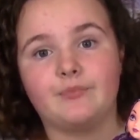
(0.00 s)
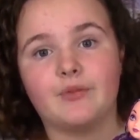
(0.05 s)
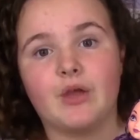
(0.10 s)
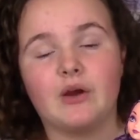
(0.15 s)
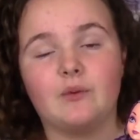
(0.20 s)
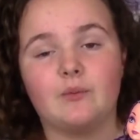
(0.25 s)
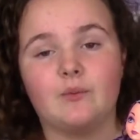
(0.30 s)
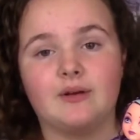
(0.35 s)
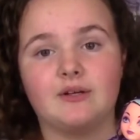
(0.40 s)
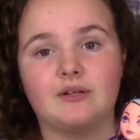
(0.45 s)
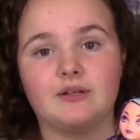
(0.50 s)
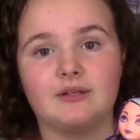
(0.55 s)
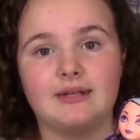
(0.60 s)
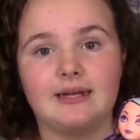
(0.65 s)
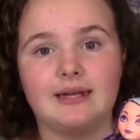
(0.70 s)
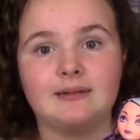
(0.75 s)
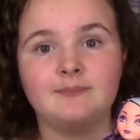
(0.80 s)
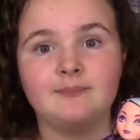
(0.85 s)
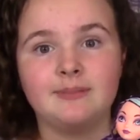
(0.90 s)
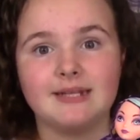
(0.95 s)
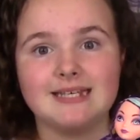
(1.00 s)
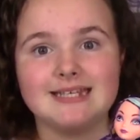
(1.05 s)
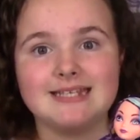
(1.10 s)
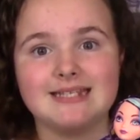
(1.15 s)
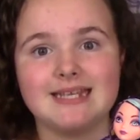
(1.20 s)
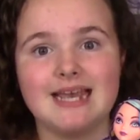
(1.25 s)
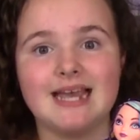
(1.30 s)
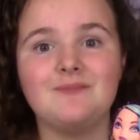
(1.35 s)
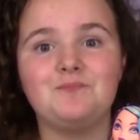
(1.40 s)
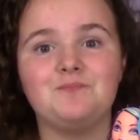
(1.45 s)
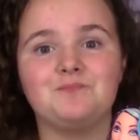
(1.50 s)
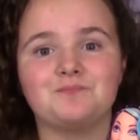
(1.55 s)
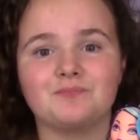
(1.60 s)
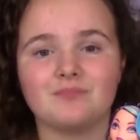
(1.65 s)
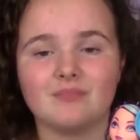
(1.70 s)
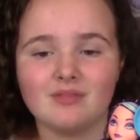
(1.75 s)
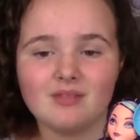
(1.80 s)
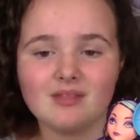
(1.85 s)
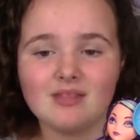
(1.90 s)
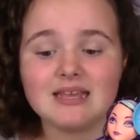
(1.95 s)
our Wonderland playset,
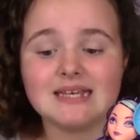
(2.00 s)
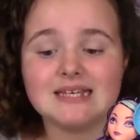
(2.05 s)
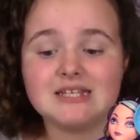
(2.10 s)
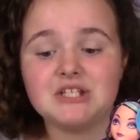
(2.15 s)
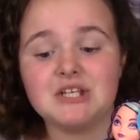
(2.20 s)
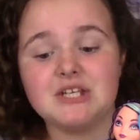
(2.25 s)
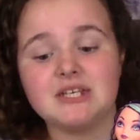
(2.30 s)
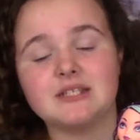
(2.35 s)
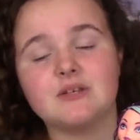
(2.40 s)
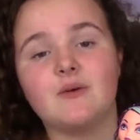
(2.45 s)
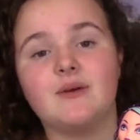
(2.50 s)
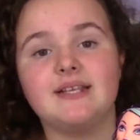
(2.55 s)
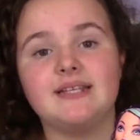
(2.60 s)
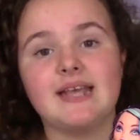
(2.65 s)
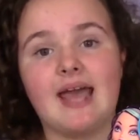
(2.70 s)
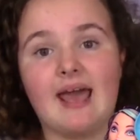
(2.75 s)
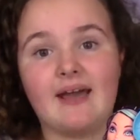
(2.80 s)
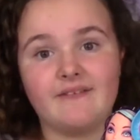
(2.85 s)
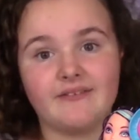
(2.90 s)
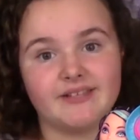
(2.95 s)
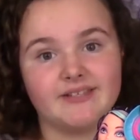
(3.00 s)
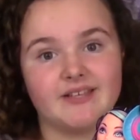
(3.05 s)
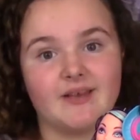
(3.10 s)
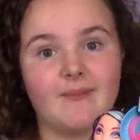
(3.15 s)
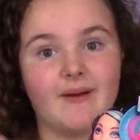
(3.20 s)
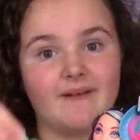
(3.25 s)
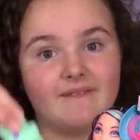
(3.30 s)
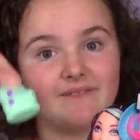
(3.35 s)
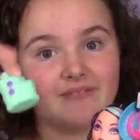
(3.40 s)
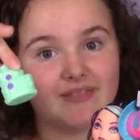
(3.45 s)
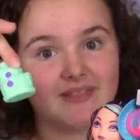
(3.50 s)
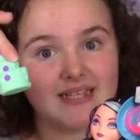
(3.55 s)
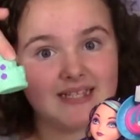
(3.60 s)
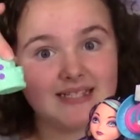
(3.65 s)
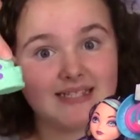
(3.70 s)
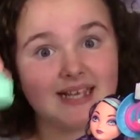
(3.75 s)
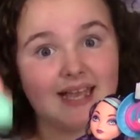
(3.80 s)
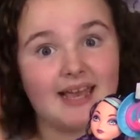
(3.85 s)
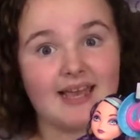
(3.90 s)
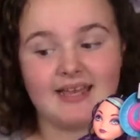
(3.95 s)
and she's going to have some of
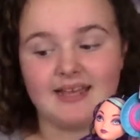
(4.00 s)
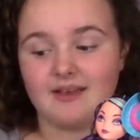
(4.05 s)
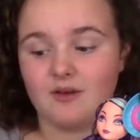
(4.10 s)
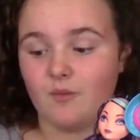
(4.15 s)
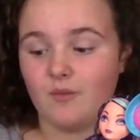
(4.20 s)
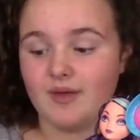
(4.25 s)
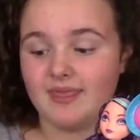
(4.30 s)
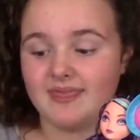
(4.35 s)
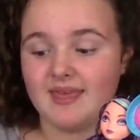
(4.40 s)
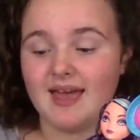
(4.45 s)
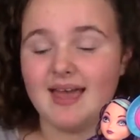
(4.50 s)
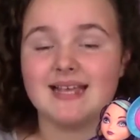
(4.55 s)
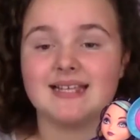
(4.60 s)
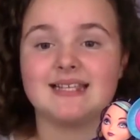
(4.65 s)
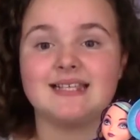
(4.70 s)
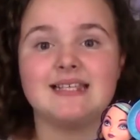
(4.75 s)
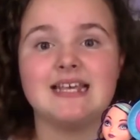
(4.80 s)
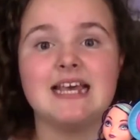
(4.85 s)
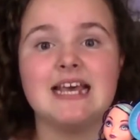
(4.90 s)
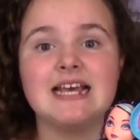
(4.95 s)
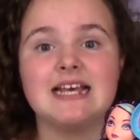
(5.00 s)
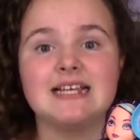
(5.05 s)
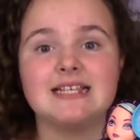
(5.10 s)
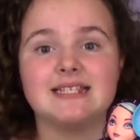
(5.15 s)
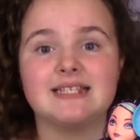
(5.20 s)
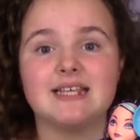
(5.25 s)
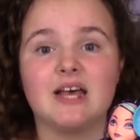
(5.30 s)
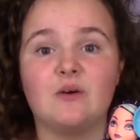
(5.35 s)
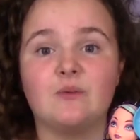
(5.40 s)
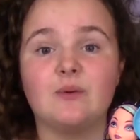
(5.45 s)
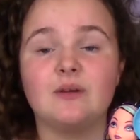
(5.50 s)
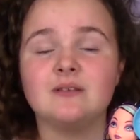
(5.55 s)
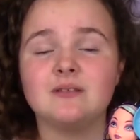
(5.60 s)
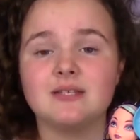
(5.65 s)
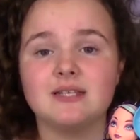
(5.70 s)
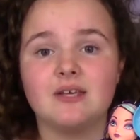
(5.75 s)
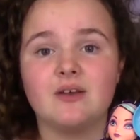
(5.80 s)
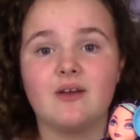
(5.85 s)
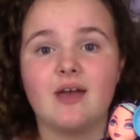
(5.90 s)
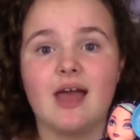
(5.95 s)
this cake with us. So we'll
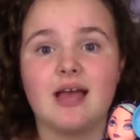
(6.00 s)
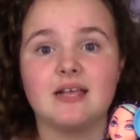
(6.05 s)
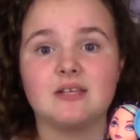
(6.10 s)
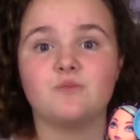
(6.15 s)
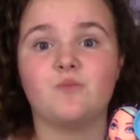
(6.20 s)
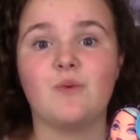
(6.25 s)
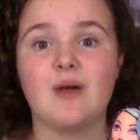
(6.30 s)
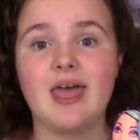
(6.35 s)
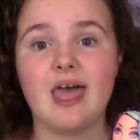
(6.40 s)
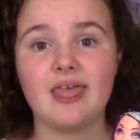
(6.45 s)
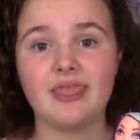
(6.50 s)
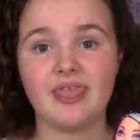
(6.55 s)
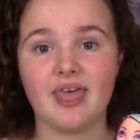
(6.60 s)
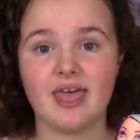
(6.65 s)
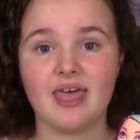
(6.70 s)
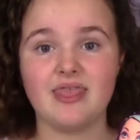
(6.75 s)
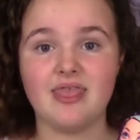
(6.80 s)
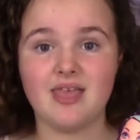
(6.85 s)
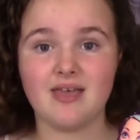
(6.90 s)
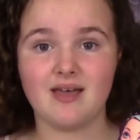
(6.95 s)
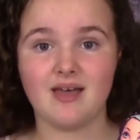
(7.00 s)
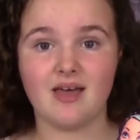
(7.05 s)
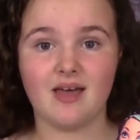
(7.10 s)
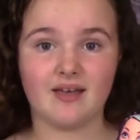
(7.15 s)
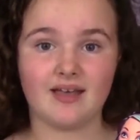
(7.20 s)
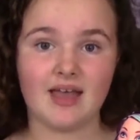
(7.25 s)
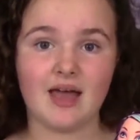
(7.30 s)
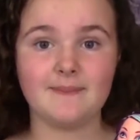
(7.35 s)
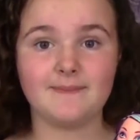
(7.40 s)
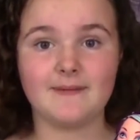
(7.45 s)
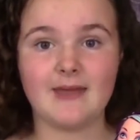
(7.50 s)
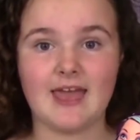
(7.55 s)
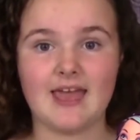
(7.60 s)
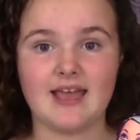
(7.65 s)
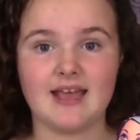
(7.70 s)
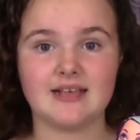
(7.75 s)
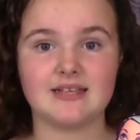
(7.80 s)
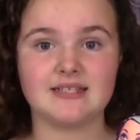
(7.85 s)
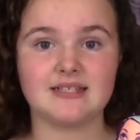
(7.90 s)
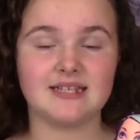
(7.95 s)
see you guys with the
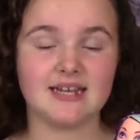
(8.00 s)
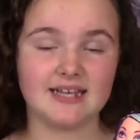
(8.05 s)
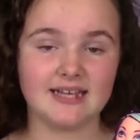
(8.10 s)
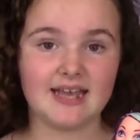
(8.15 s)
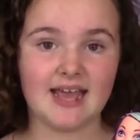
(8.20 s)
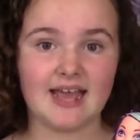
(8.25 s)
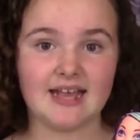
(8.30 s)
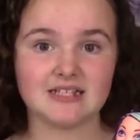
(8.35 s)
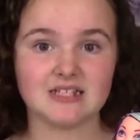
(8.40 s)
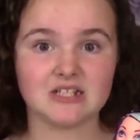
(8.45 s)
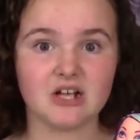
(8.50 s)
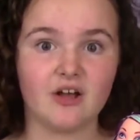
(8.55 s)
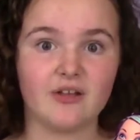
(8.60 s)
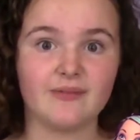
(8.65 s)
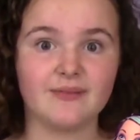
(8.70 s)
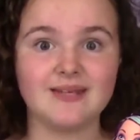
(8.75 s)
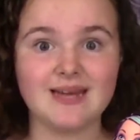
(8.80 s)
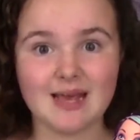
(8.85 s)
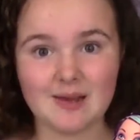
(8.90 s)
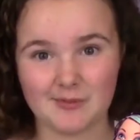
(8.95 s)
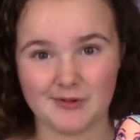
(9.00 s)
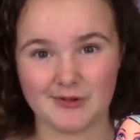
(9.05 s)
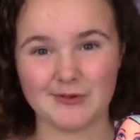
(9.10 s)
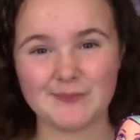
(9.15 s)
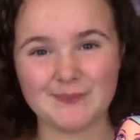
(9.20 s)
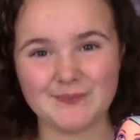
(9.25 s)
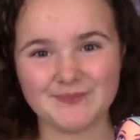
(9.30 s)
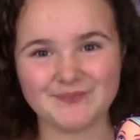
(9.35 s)
cupcakes, tea cakes on the table.